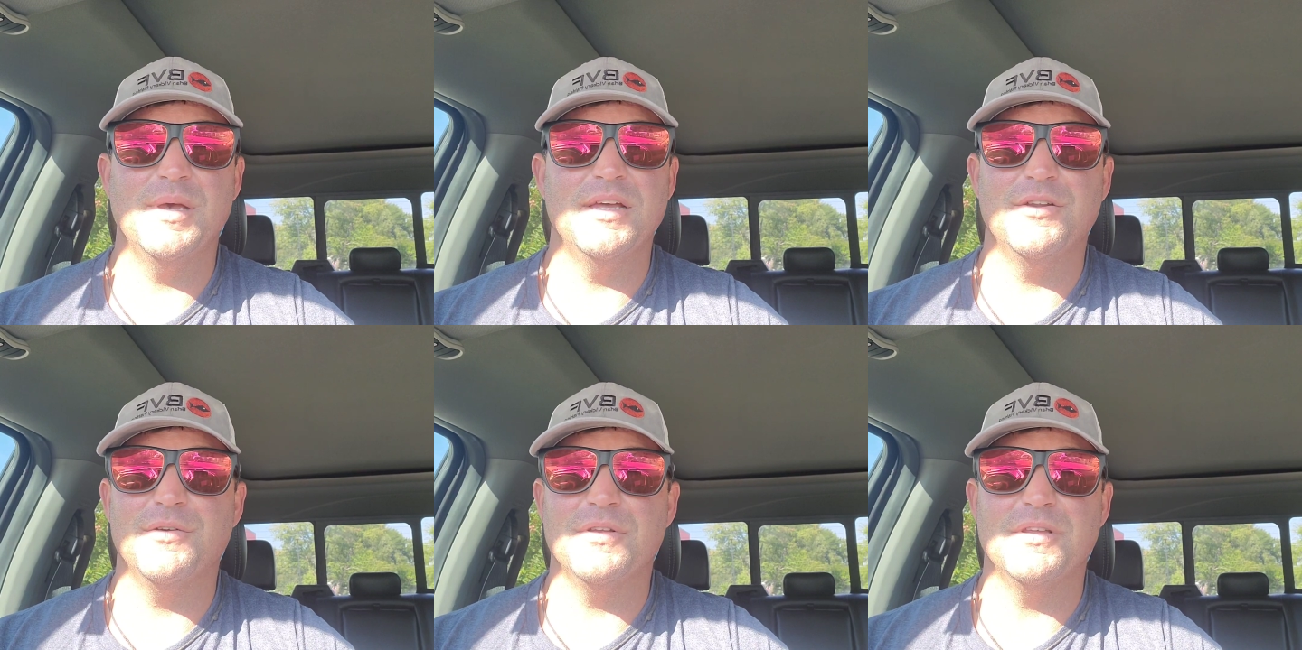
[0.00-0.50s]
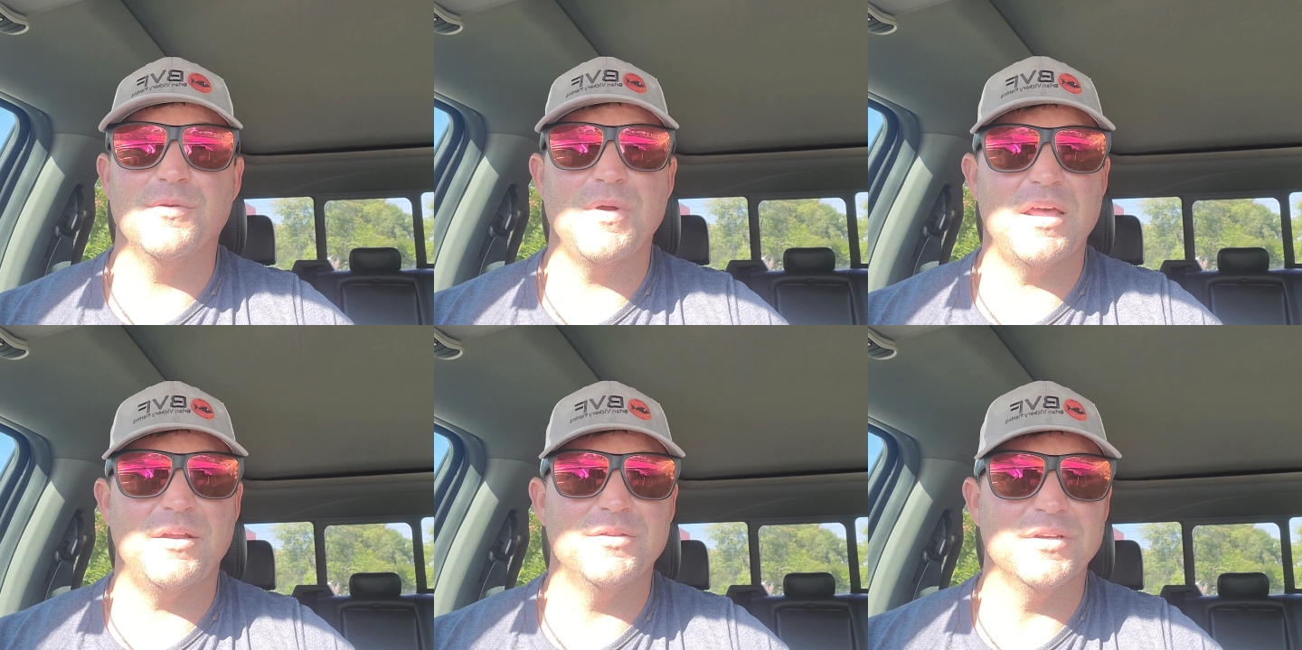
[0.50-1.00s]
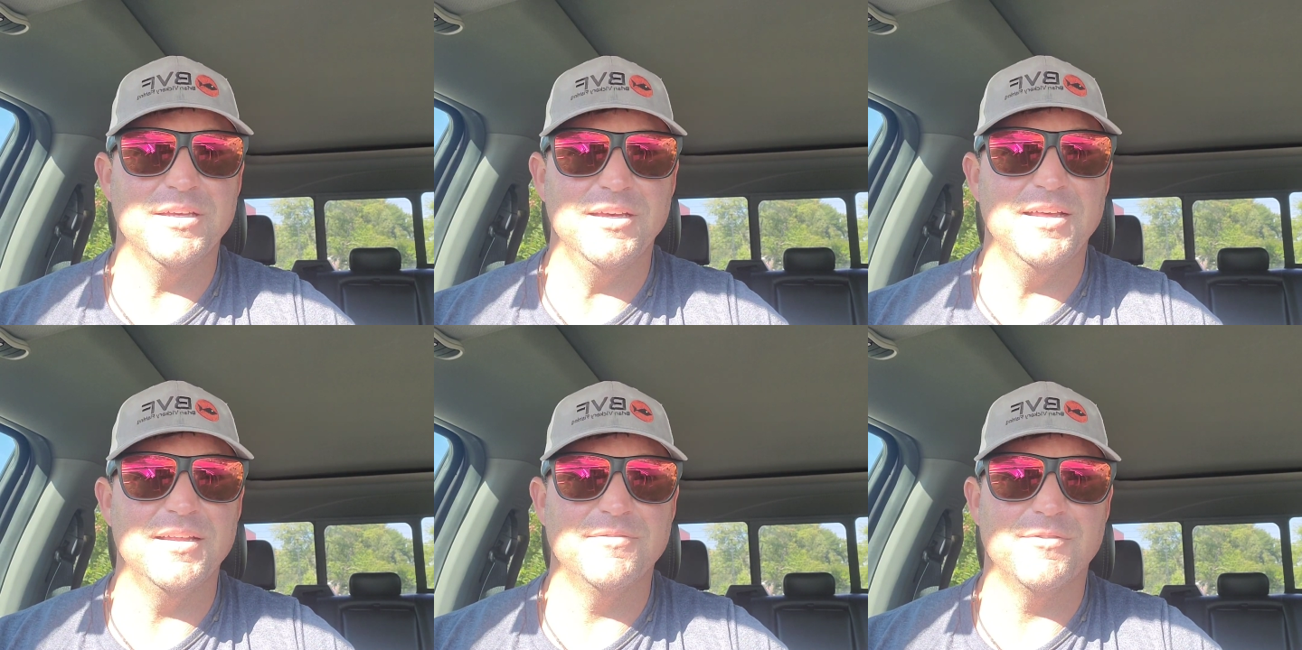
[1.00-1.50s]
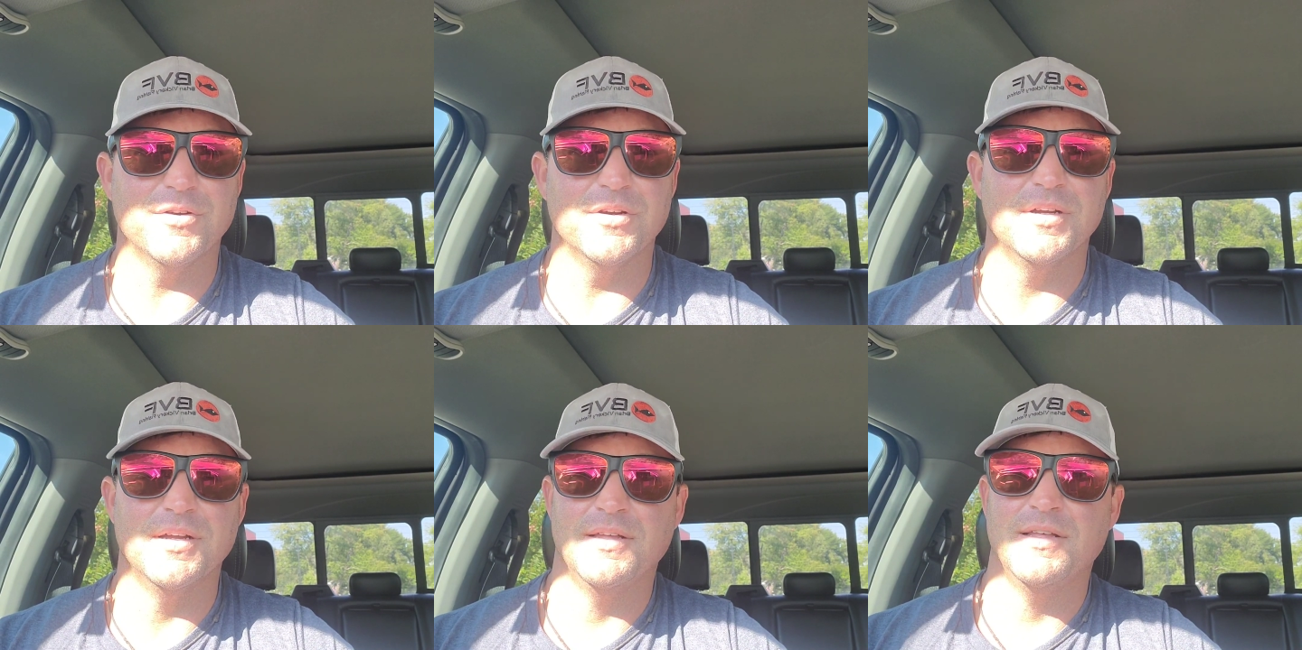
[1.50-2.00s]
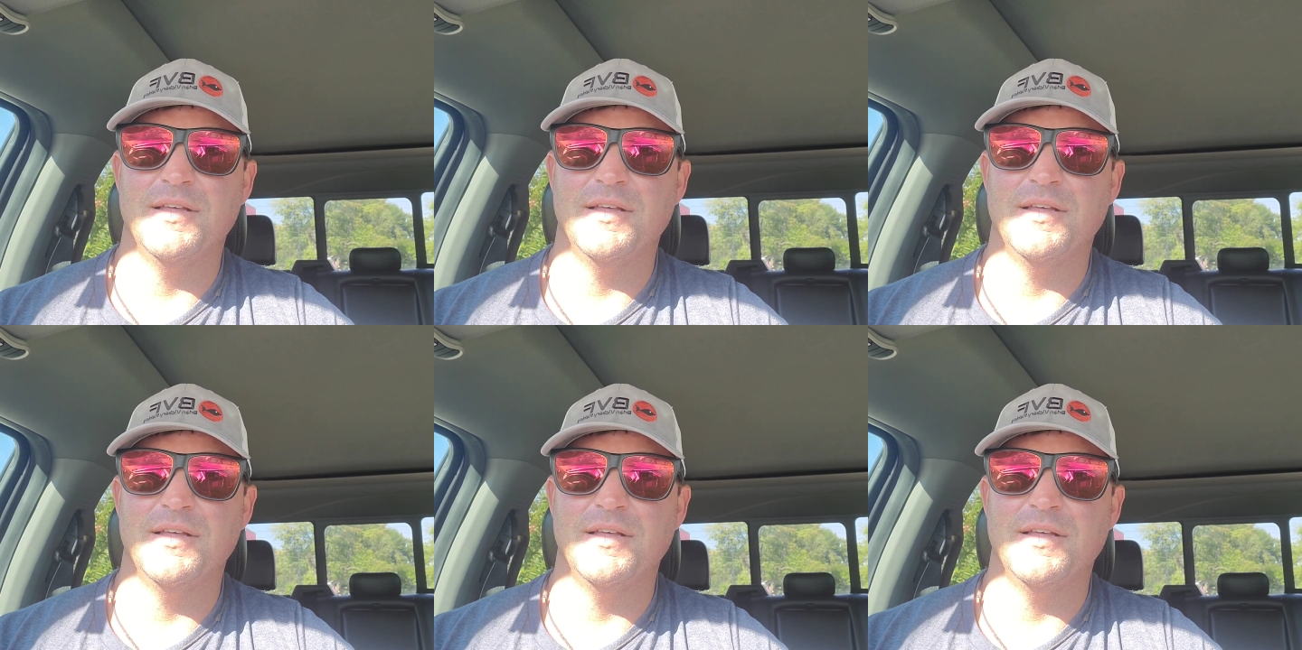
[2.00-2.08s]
man, you're, you're right on the cut for,